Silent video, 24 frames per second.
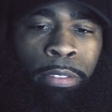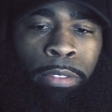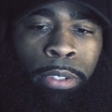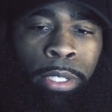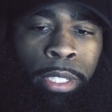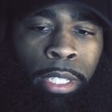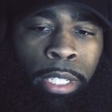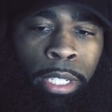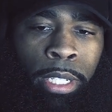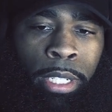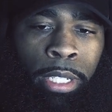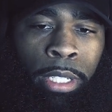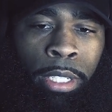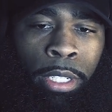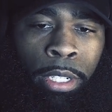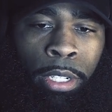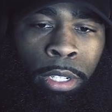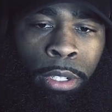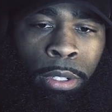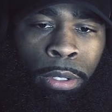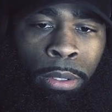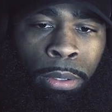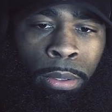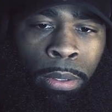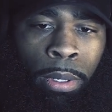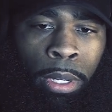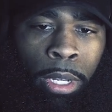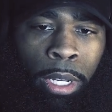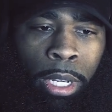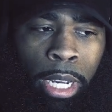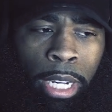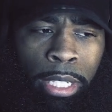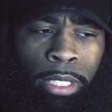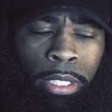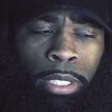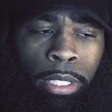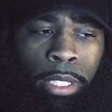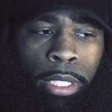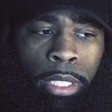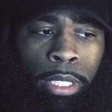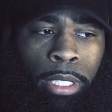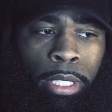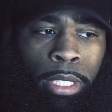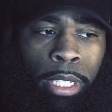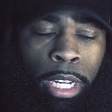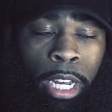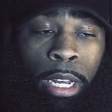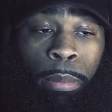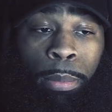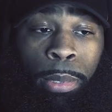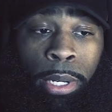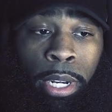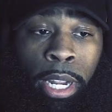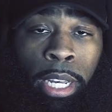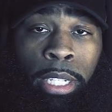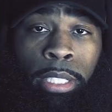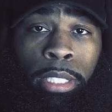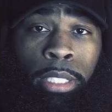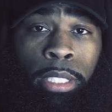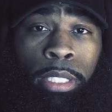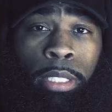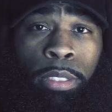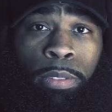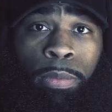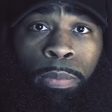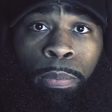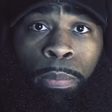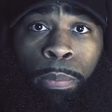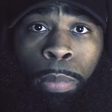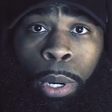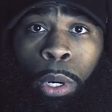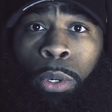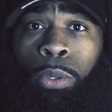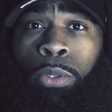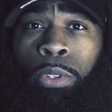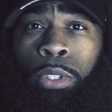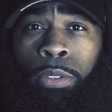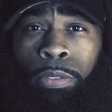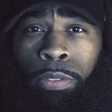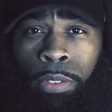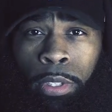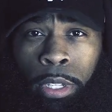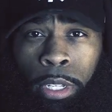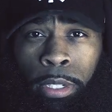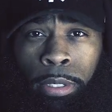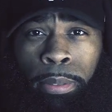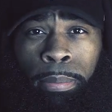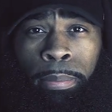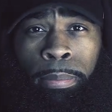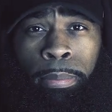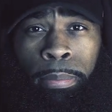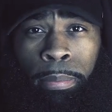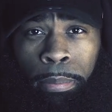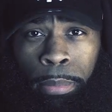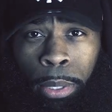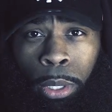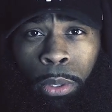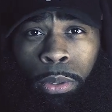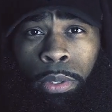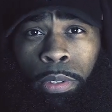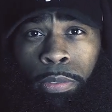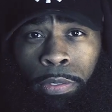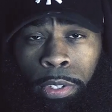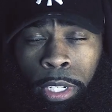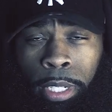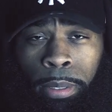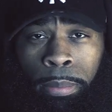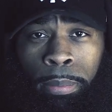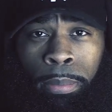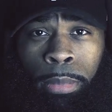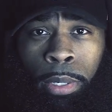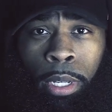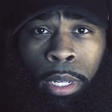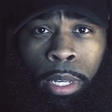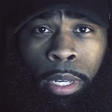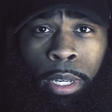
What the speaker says: everything. It took a combination of both of them,